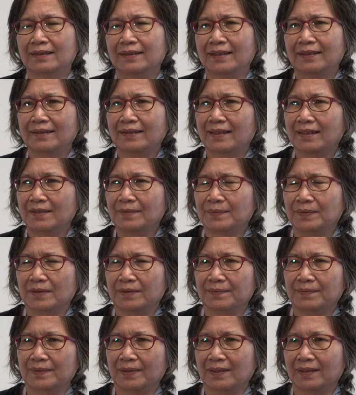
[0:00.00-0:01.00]
That type
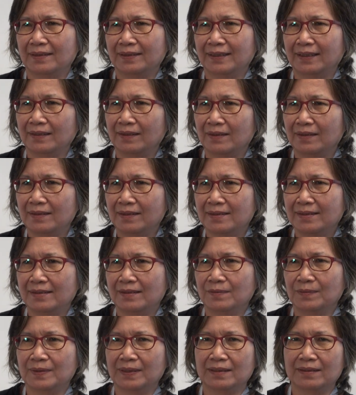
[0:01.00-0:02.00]
of uh,
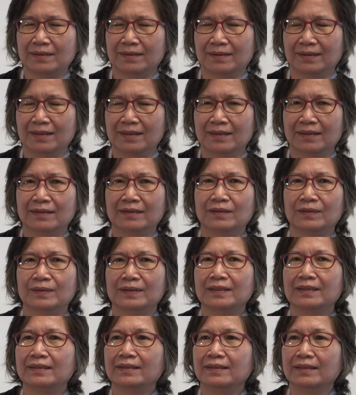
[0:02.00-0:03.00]
technology was
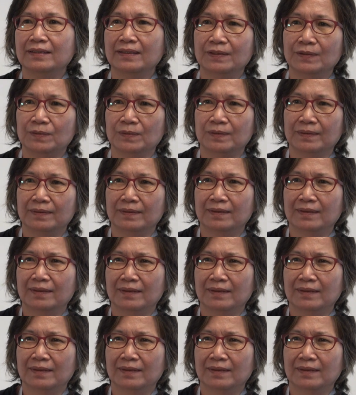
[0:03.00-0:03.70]
totally new.